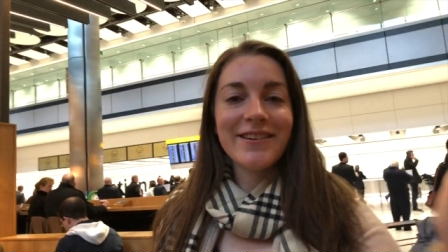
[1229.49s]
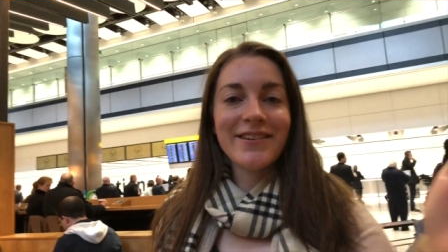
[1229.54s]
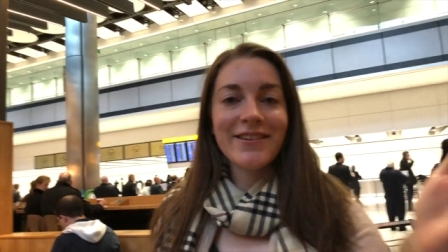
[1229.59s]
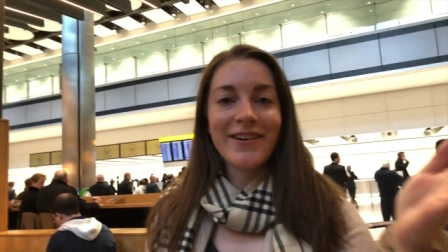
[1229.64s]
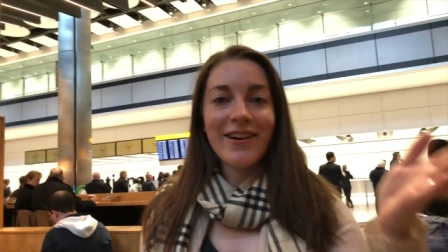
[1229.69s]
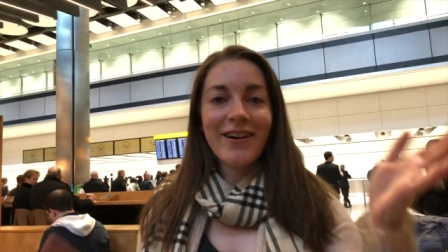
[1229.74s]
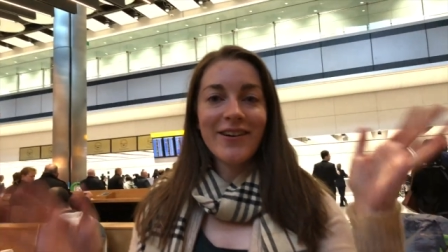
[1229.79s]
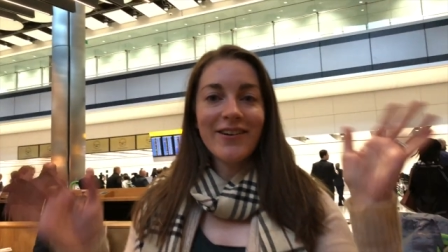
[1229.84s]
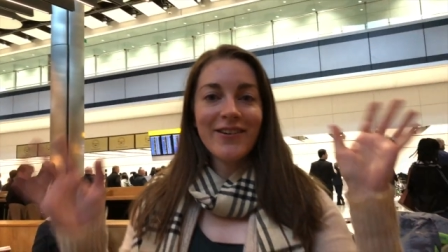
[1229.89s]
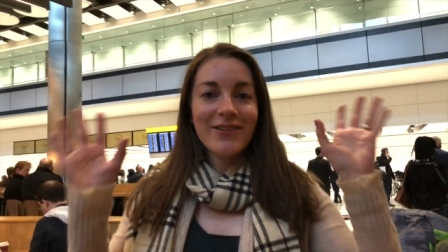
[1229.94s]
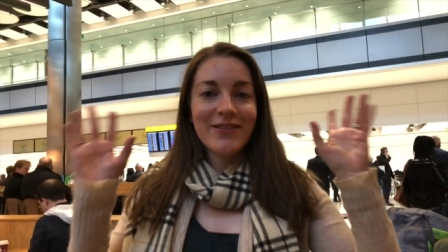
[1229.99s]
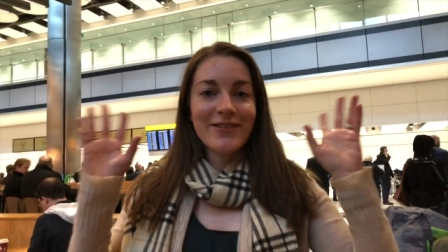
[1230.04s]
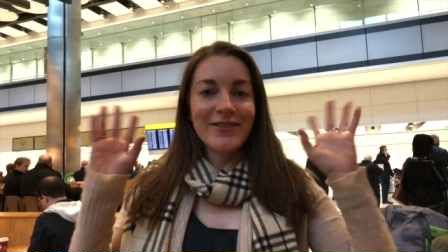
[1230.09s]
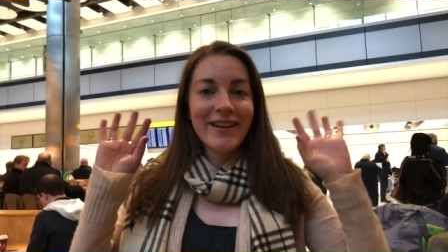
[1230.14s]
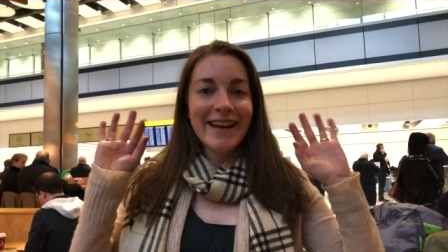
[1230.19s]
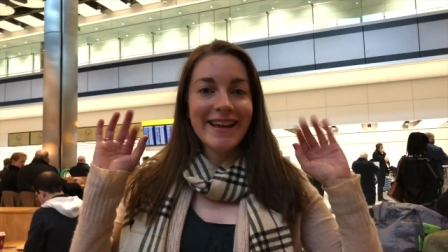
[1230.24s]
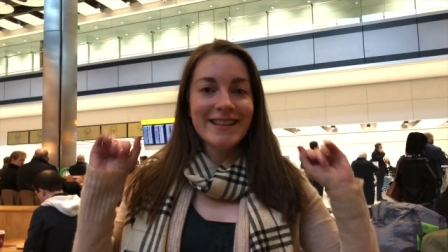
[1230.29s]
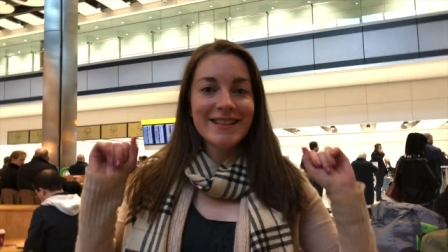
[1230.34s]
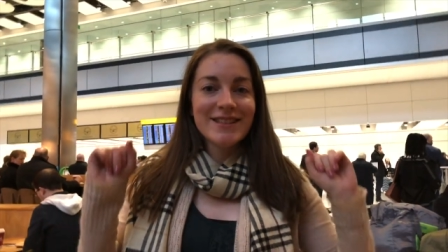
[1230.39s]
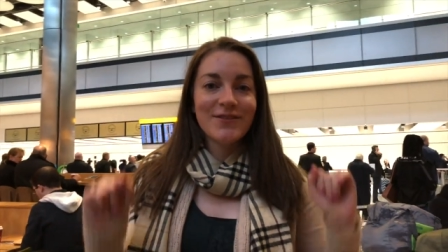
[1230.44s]
Oh,
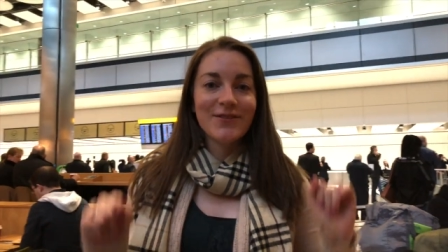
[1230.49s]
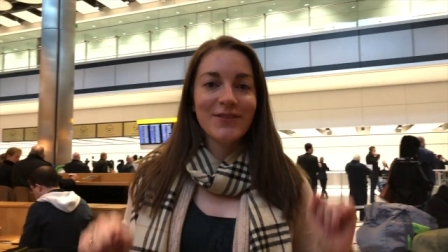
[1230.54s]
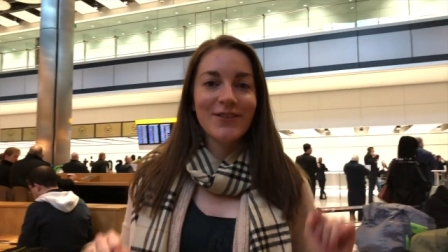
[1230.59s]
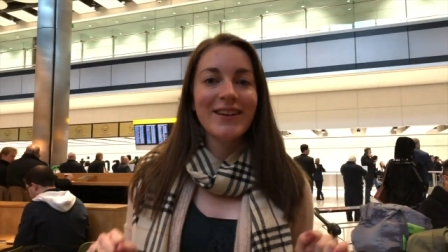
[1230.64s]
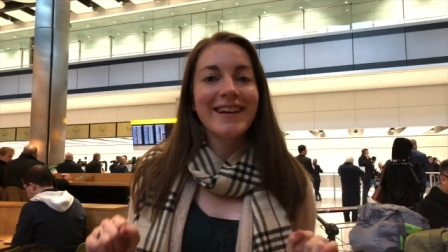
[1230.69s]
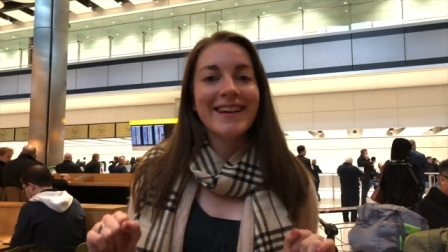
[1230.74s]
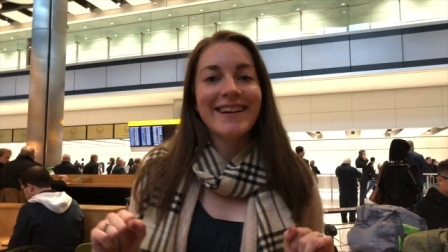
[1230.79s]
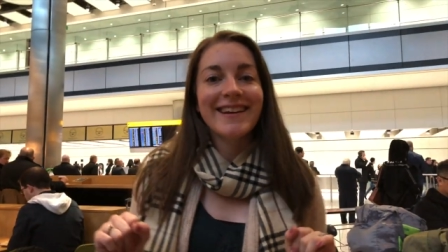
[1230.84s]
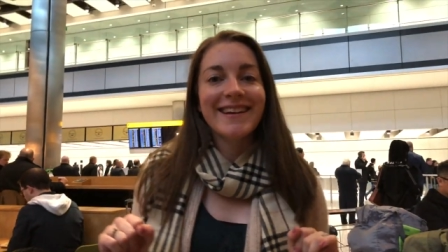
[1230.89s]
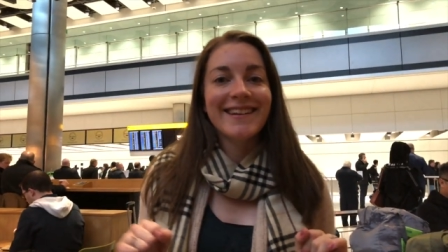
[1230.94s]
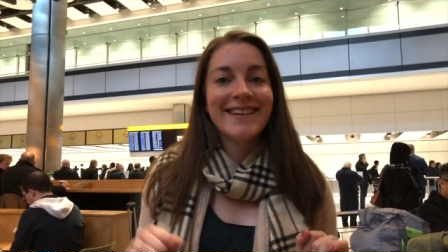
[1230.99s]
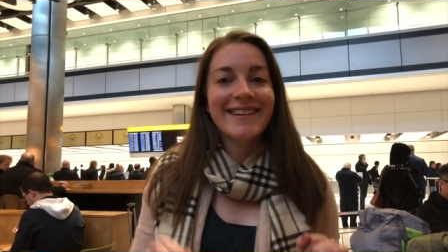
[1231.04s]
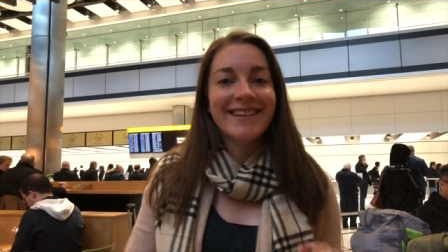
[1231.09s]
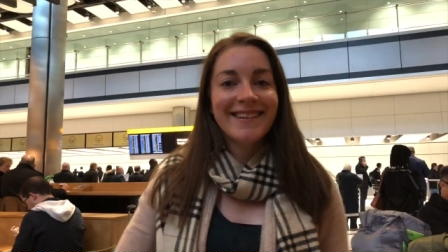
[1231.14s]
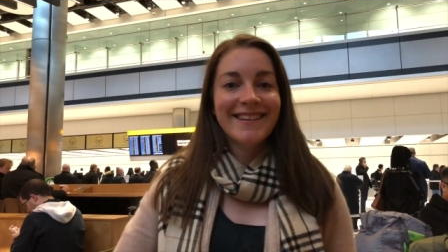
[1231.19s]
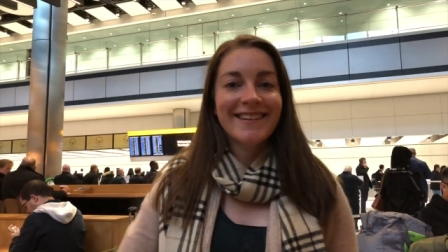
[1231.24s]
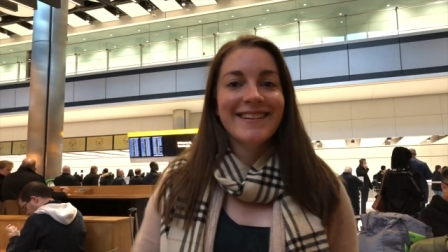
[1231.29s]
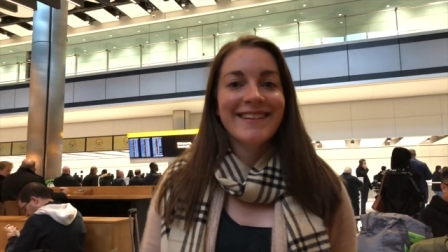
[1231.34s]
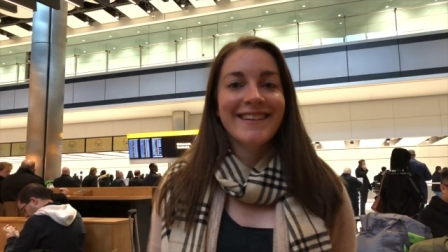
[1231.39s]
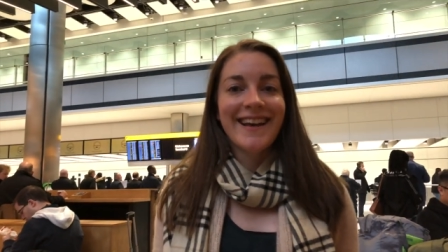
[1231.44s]
hands free.
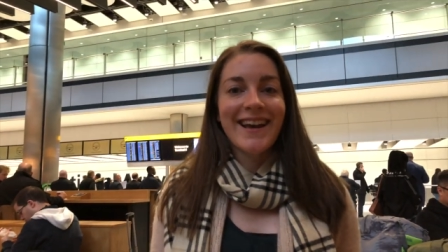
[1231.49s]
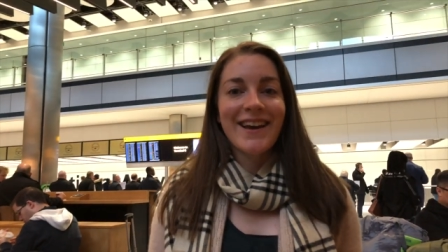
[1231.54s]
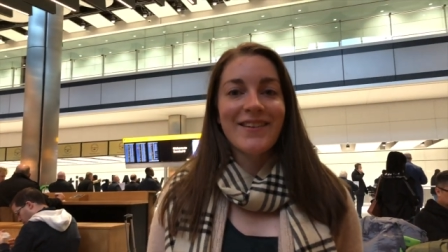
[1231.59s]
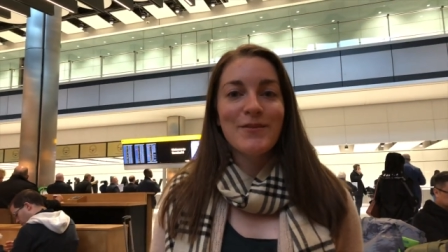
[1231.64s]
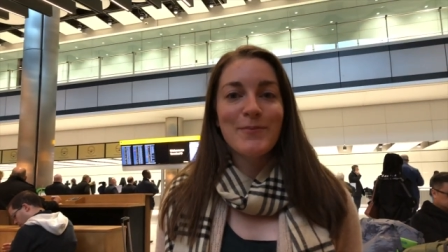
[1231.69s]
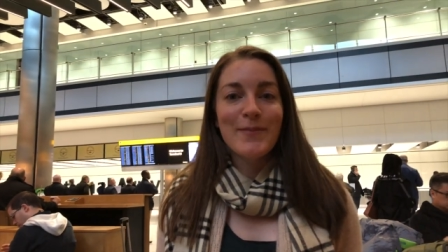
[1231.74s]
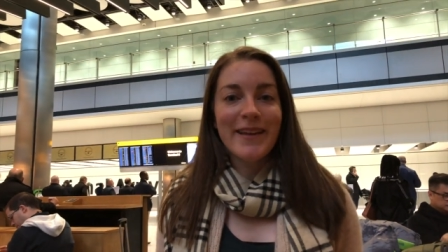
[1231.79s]
I haven't